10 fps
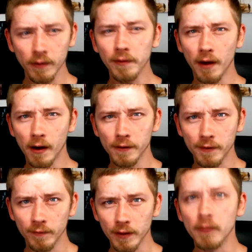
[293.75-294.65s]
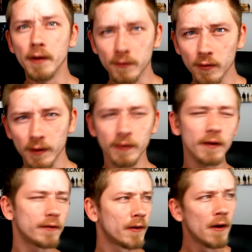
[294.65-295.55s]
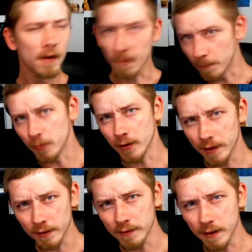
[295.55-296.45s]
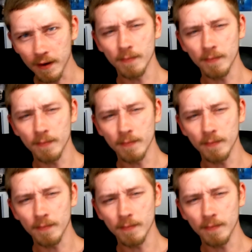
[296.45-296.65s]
the odds of you enjoying this are pretty damn